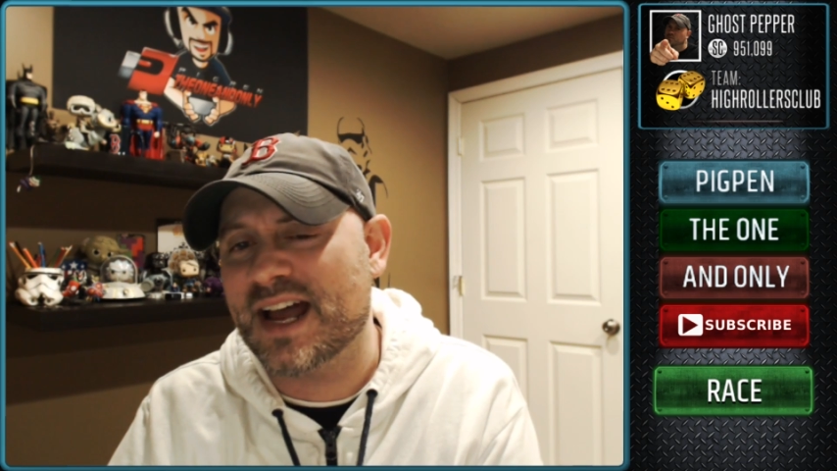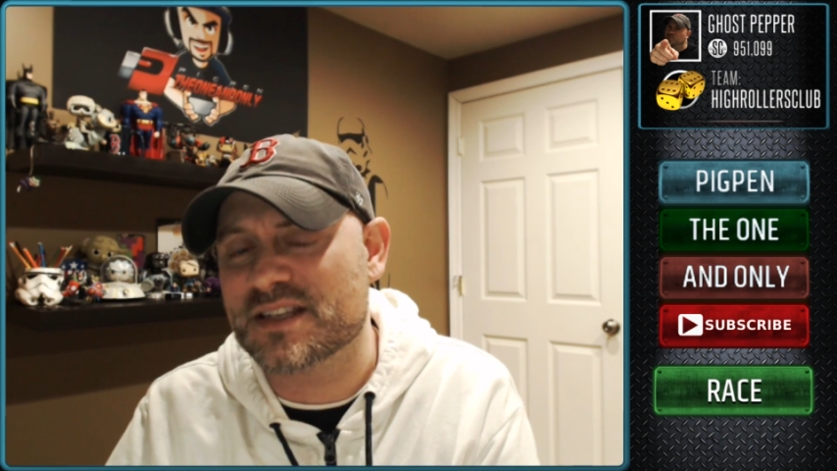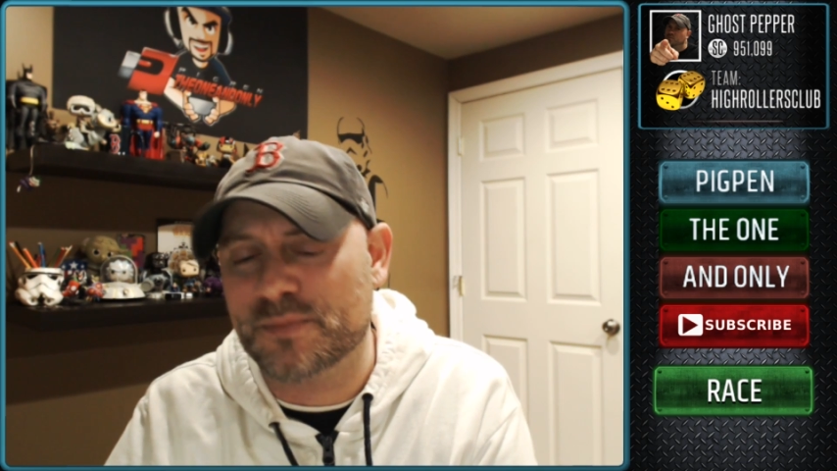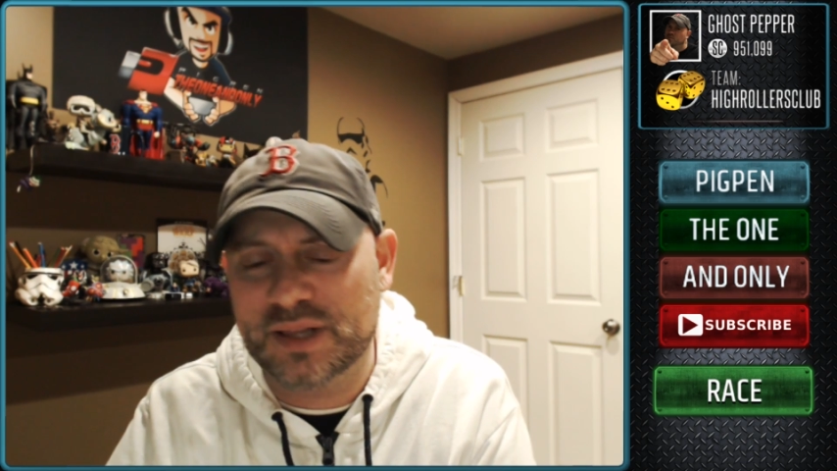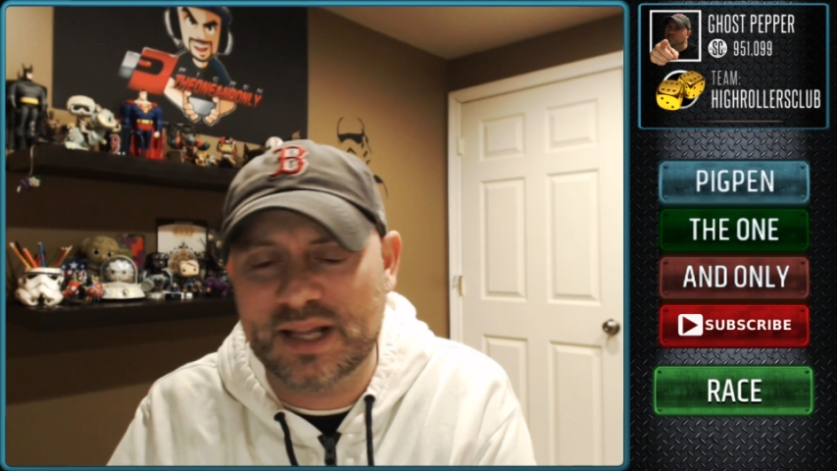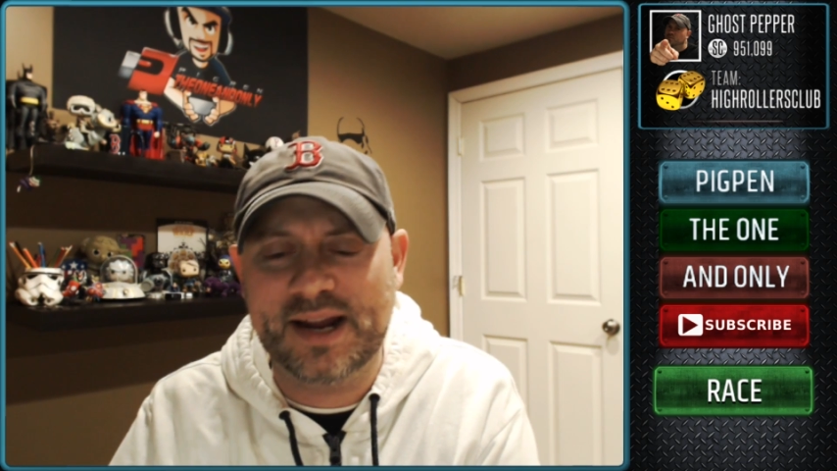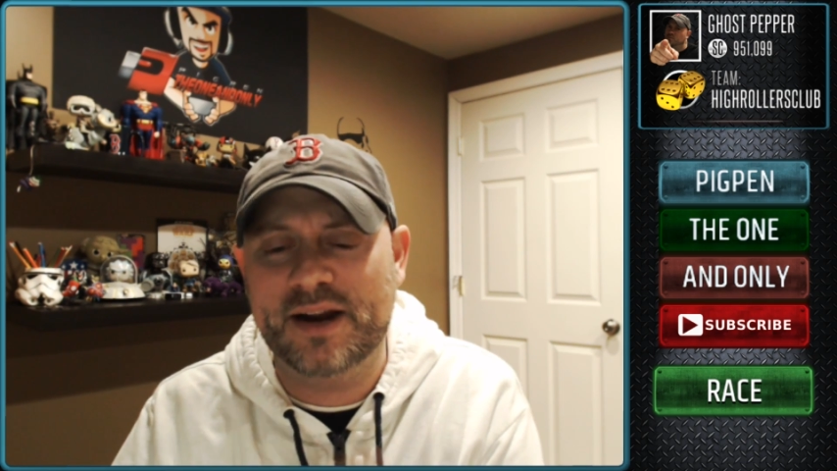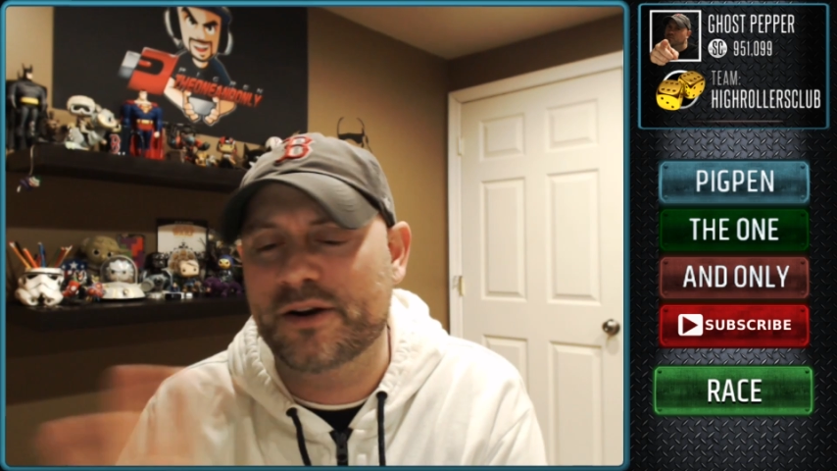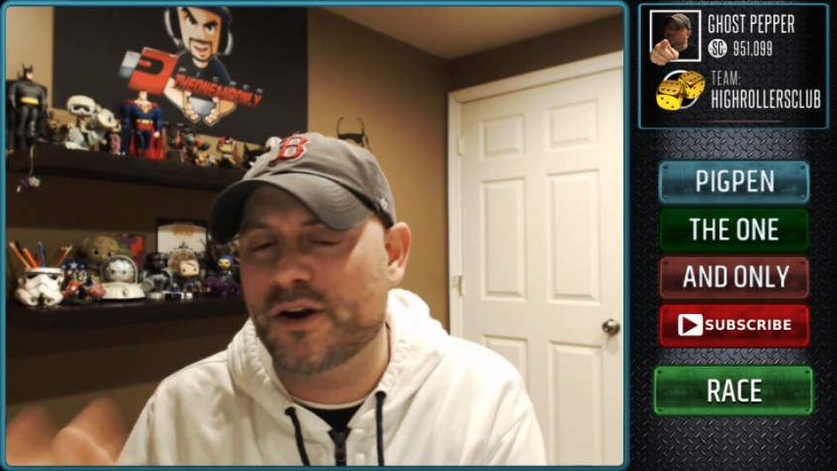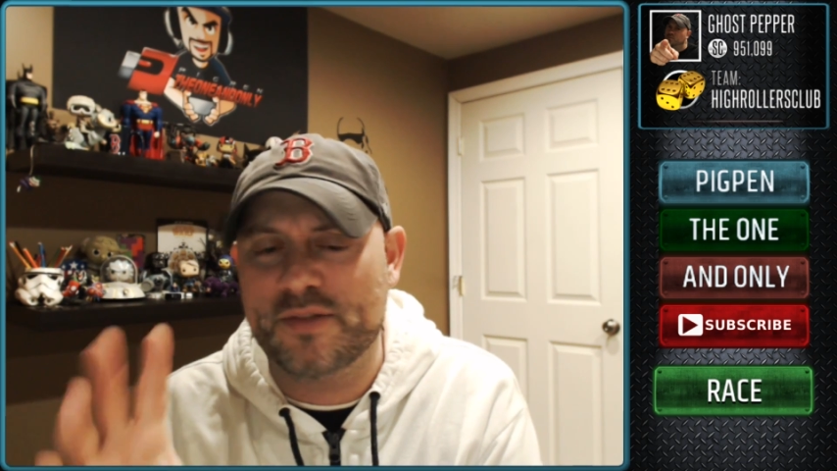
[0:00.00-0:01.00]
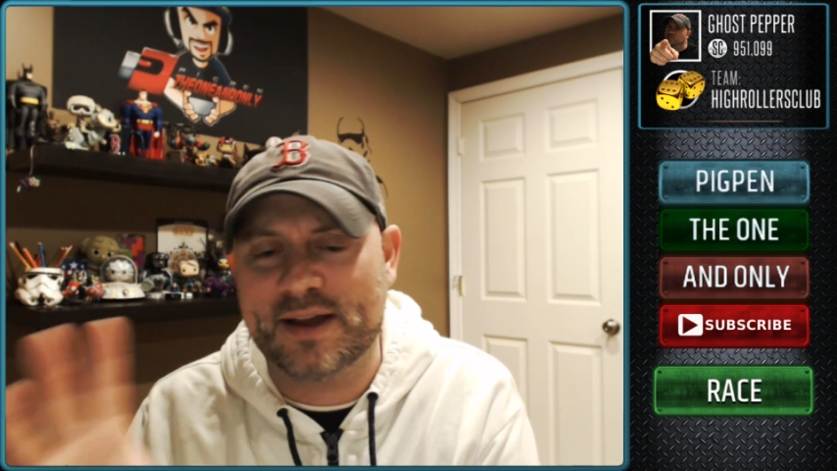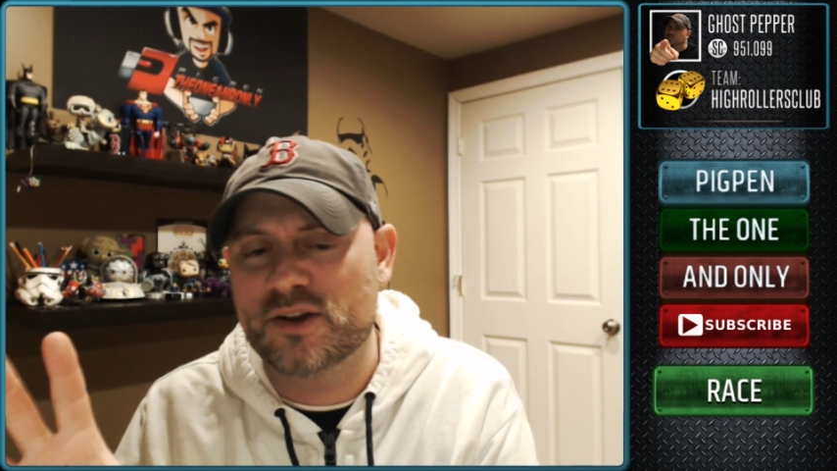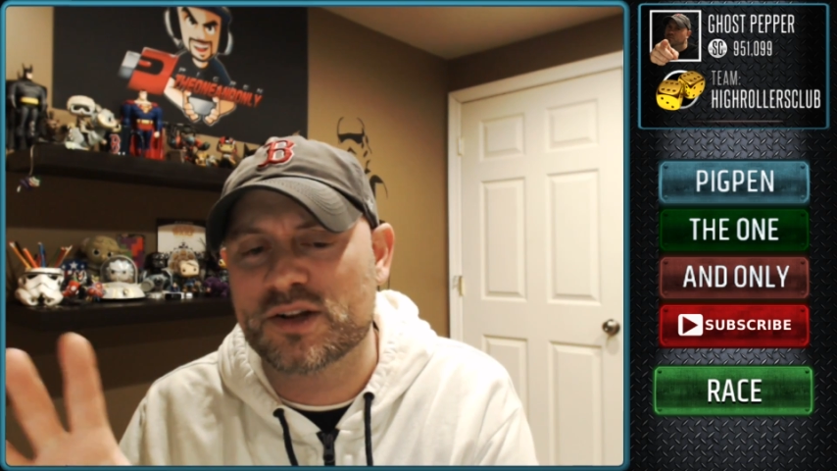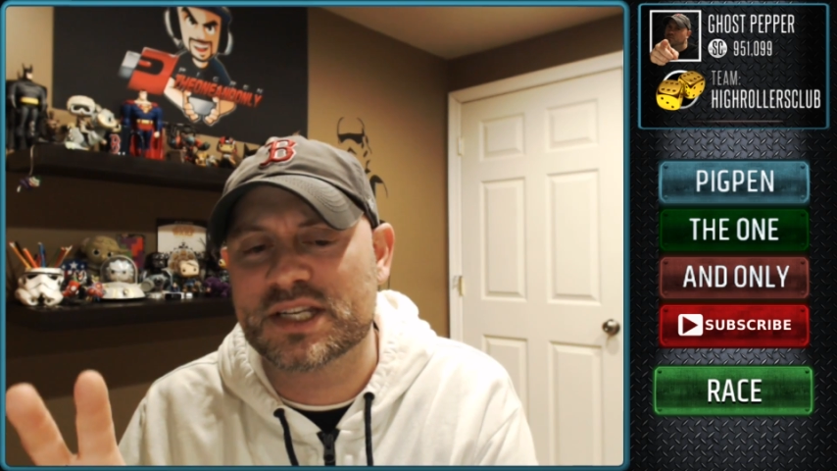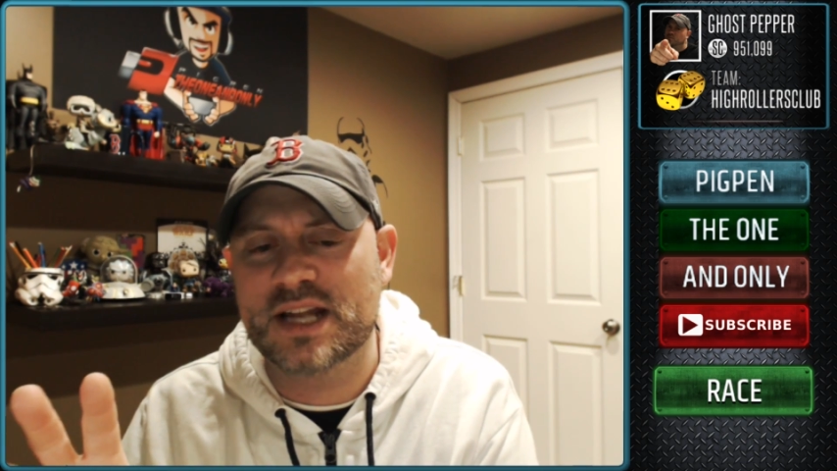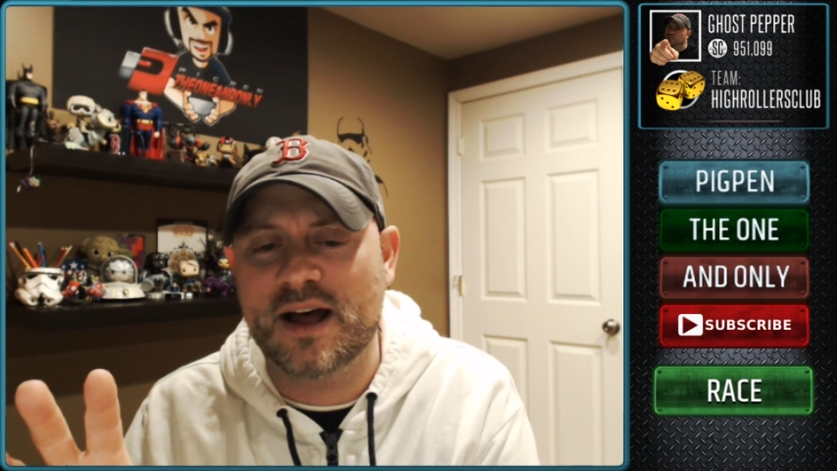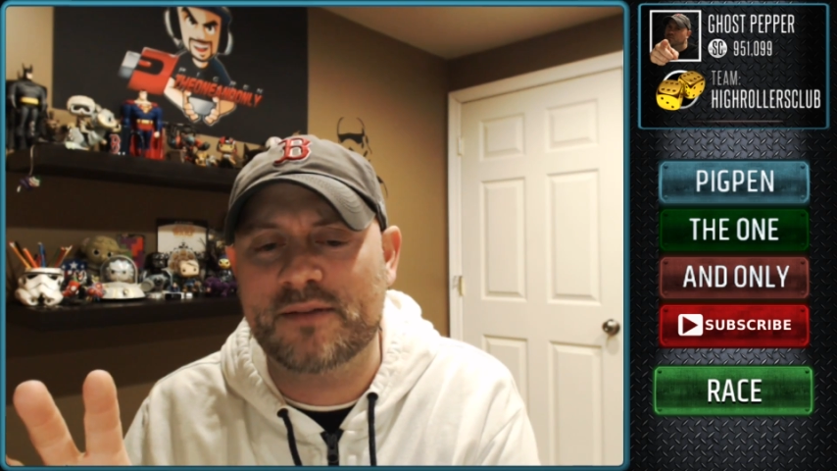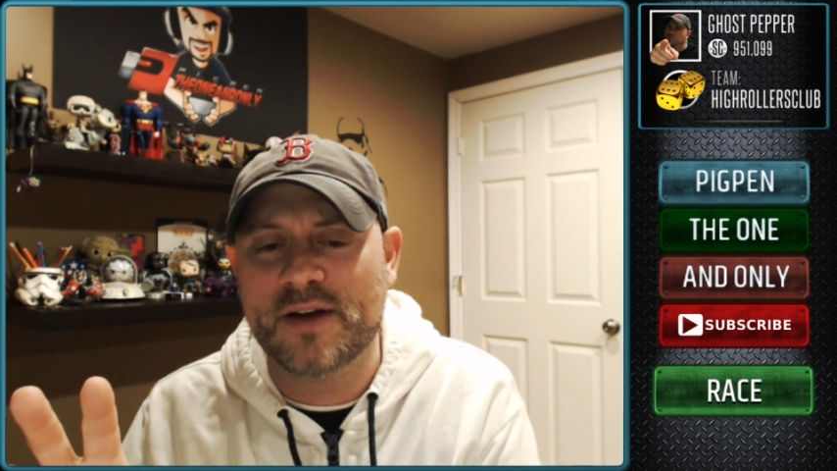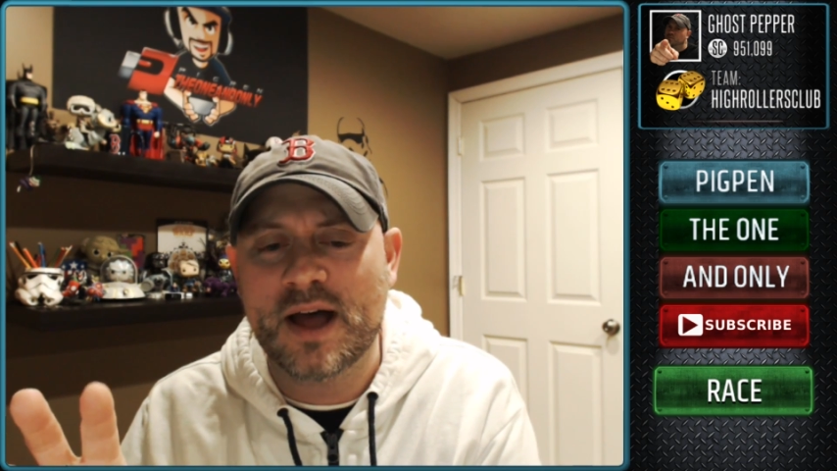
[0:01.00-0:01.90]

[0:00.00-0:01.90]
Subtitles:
as a player, and all that good stuff.